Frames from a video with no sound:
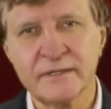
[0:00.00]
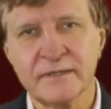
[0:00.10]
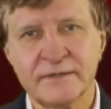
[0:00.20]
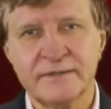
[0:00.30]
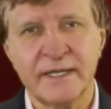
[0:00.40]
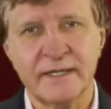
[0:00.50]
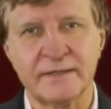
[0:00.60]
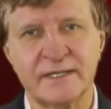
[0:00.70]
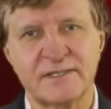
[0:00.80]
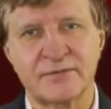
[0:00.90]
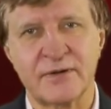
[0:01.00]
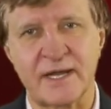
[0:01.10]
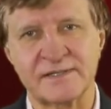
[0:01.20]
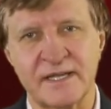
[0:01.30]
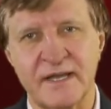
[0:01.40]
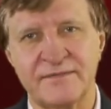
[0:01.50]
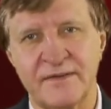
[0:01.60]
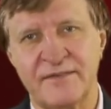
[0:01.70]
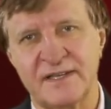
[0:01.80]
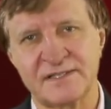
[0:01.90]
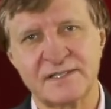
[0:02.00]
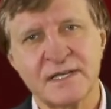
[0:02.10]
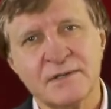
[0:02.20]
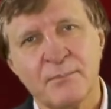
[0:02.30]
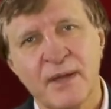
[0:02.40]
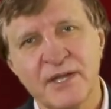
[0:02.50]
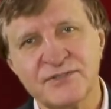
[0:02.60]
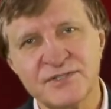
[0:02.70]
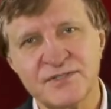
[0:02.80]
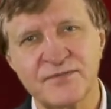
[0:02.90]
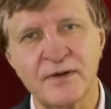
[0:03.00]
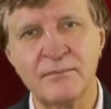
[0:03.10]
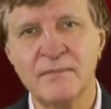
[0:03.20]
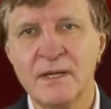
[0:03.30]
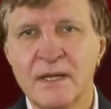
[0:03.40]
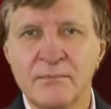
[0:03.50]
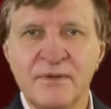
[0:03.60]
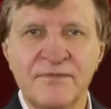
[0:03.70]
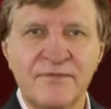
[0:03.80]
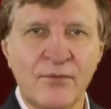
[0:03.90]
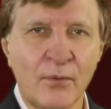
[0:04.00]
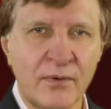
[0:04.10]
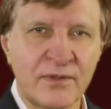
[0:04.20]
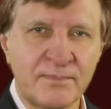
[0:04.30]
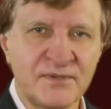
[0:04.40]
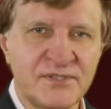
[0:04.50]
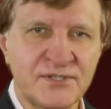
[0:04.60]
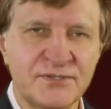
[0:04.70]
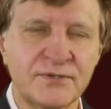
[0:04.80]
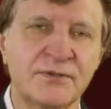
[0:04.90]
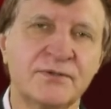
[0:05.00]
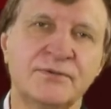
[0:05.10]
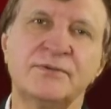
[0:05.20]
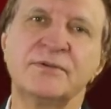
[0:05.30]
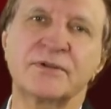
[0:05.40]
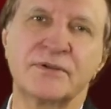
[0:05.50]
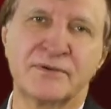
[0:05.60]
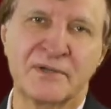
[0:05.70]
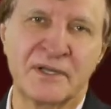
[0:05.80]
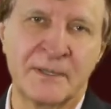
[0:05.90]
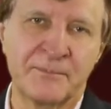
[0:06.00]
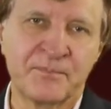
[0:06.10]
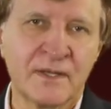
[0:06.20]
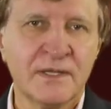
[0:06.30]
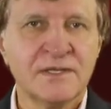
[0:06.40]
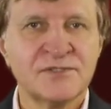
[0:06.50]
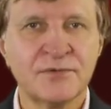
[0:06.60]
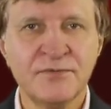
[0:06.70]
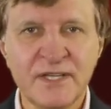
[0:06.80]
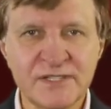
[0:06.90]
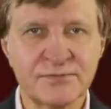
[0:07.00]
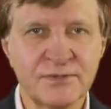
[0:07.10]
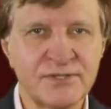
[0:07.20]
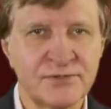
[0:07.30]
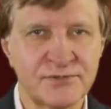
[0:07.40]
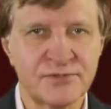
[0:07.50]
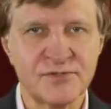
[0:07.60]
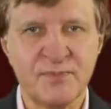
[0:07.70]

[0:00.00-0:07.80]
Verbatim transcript: little data that tracks FFS patients from before the procedure to currently. So these researchers